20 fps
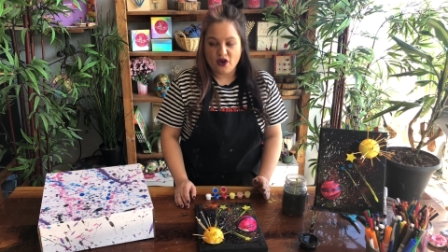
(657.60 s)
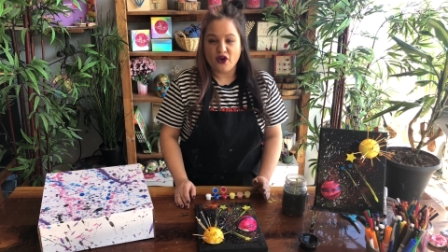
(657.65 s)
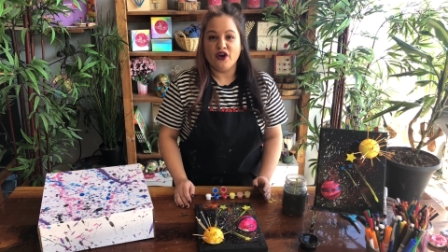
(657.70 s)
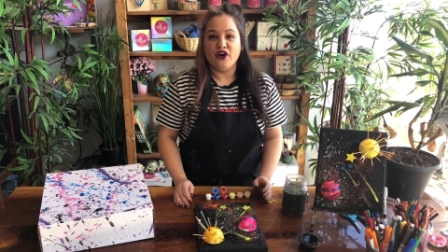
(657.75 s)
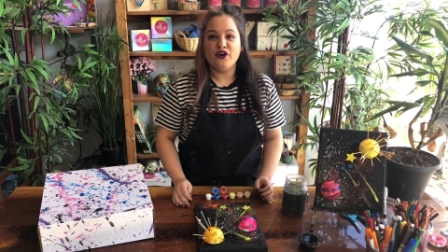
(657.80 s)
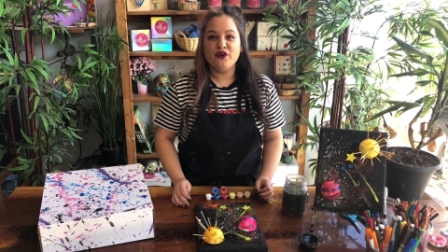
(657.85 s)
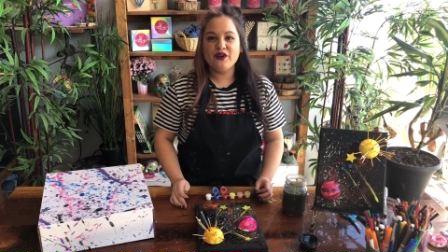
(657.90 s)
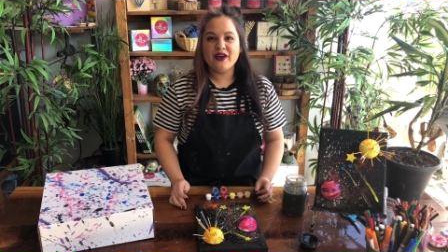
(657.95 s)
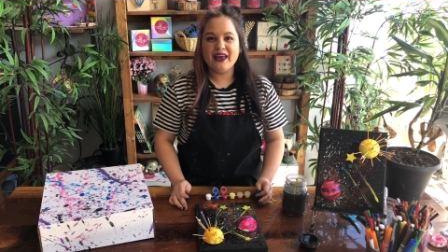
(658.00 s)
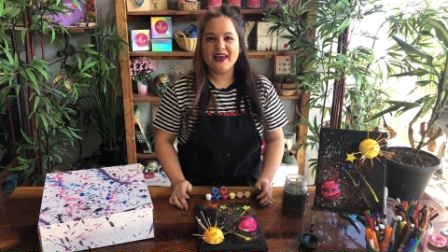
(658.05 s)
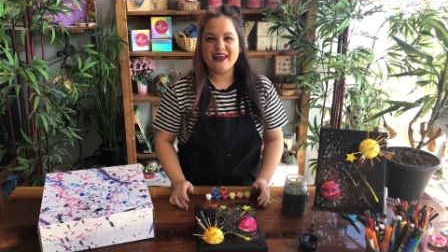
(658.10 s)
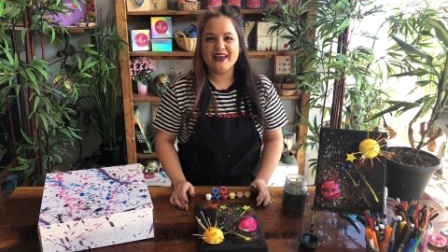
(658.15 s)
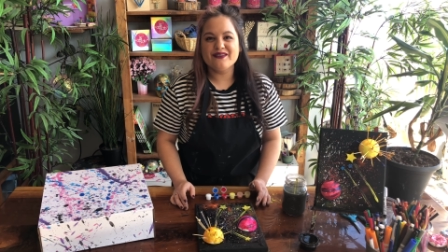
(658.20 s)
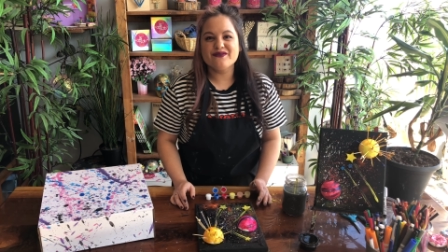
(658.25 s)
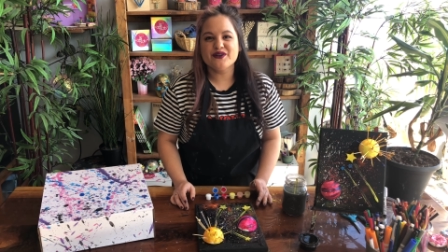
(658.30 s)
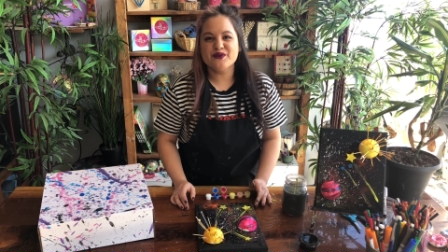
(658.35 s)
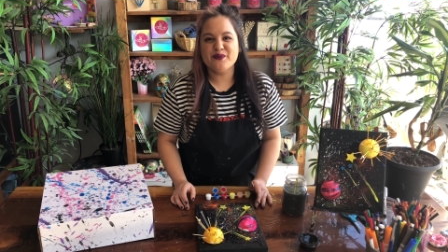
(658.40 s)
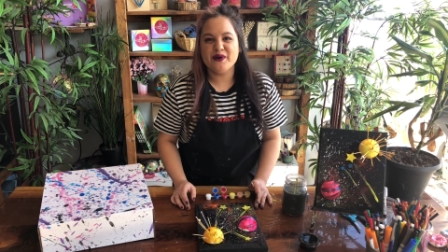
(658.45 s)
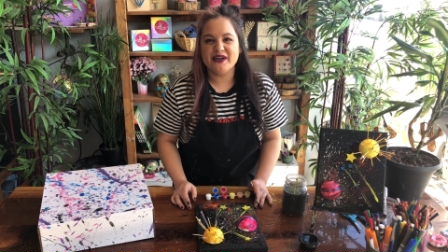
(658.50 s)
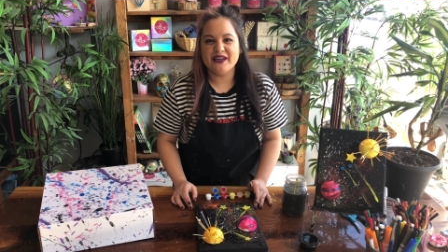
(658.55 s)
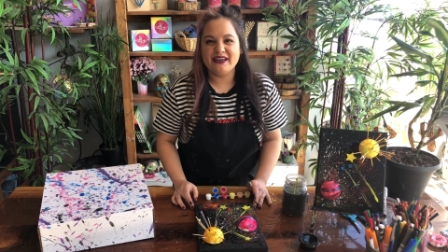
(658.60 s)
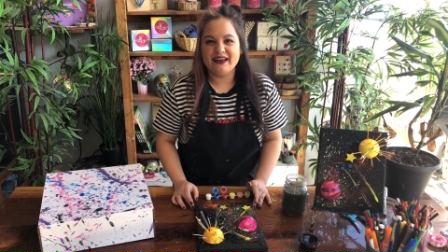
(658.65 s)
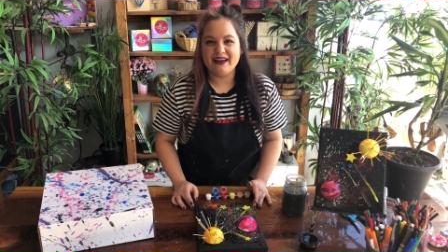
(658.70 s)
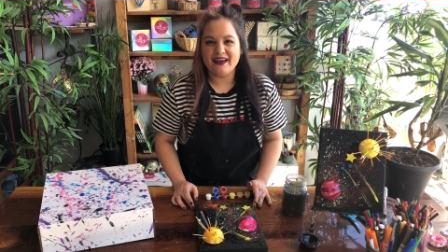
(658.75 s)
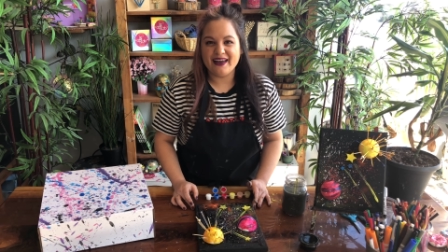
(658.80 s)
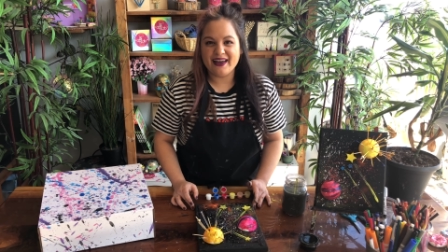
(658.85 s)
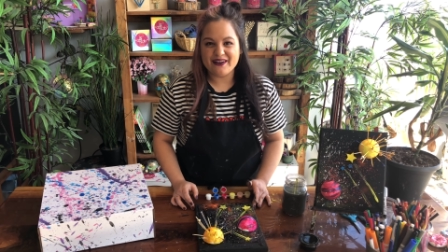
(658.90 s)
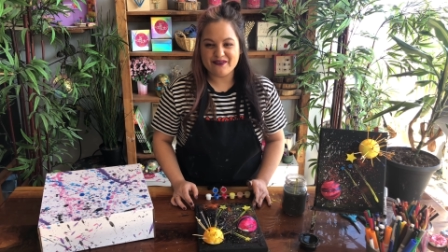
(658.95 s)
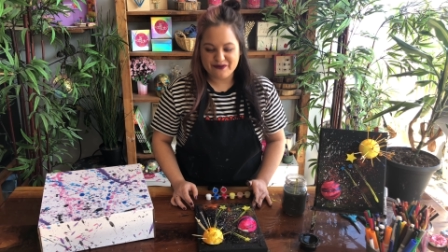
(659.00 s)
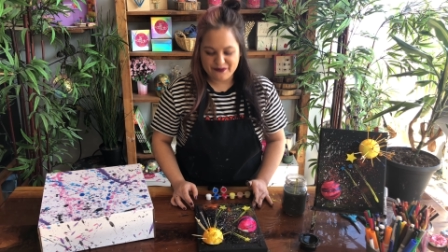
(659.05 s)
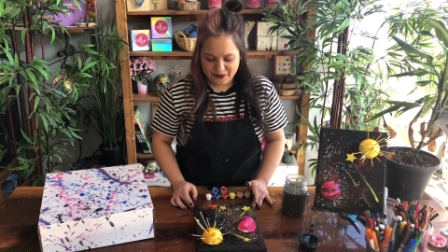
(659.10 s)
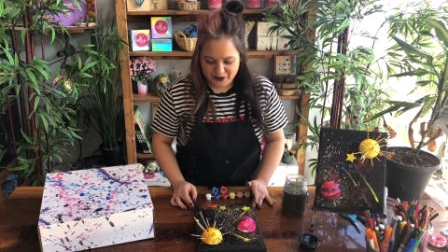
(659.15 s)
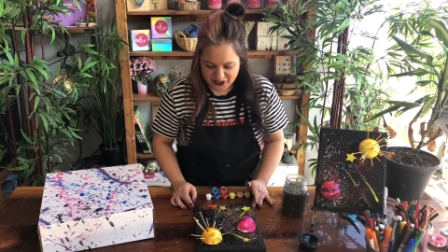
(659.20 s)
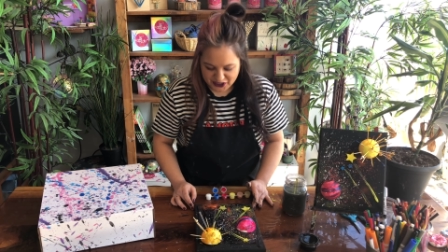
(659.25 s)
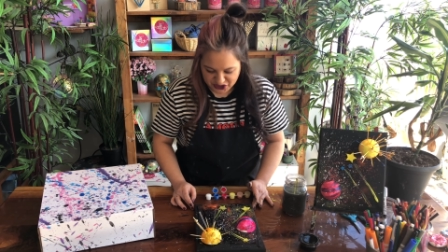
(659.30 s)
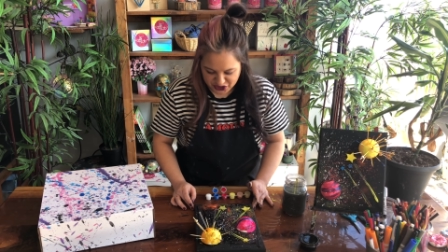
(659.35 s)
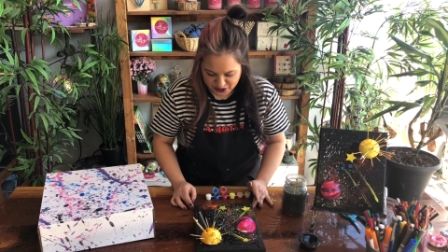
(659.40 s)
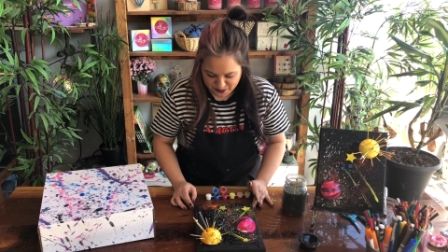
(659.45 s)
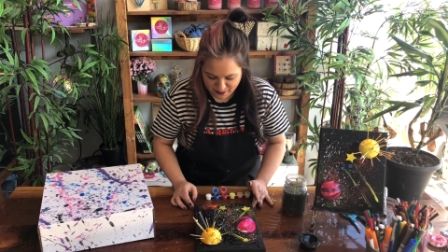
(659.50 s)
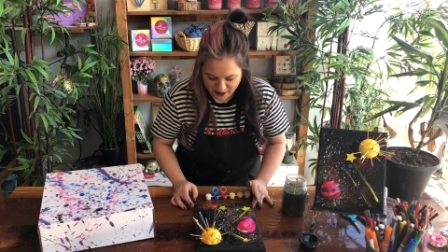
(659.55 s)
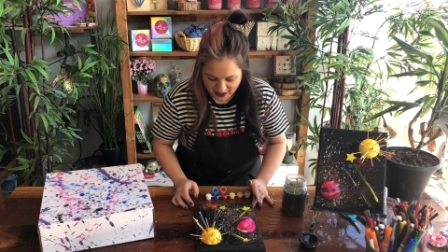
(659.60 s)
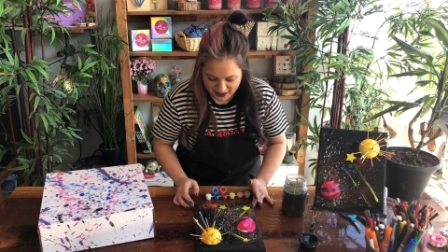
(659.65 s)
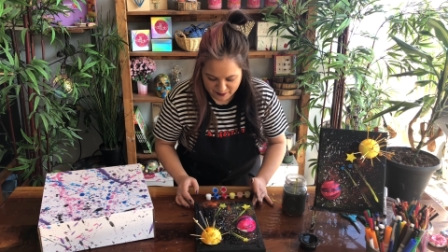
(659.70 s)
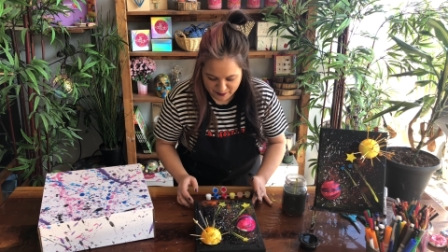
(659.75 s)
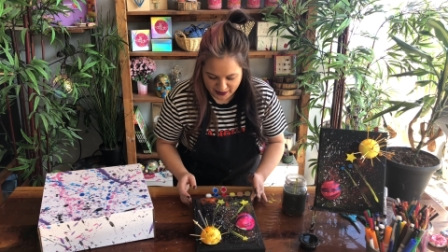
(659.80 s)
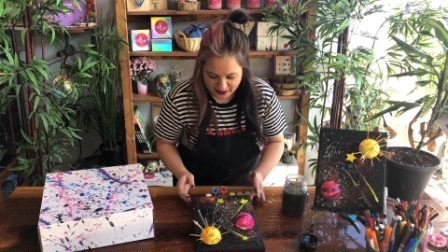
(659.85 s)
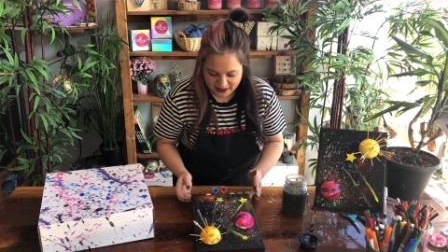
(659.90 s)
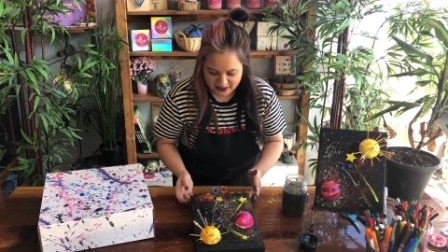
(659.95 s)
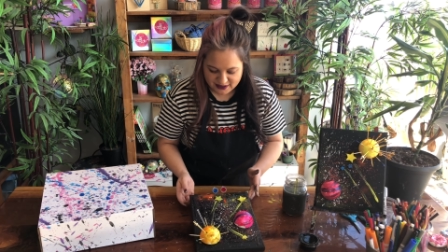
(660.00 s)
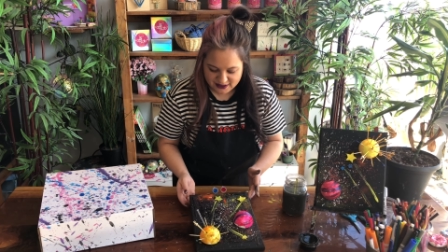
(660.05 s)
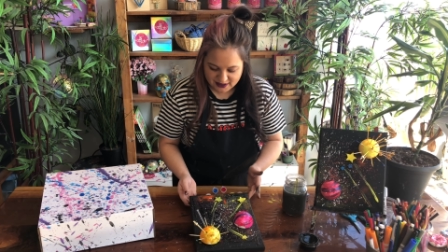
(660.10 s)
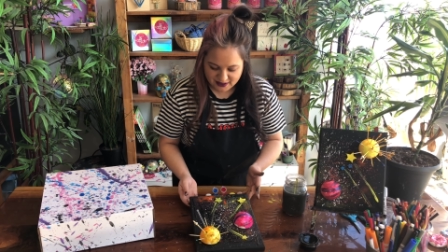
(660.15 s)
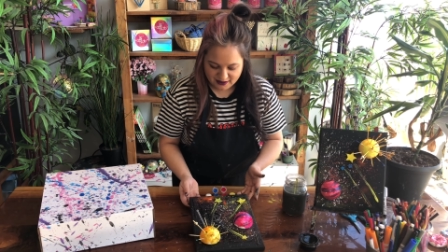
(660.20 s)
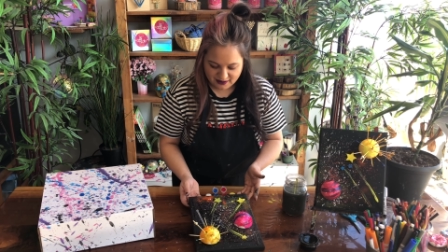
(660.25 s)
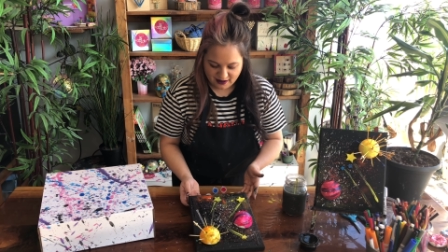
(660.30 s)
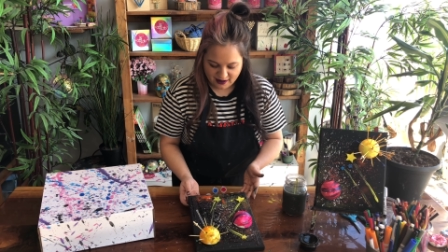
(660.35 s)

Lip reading: Okay, everybody, I have finished my painting.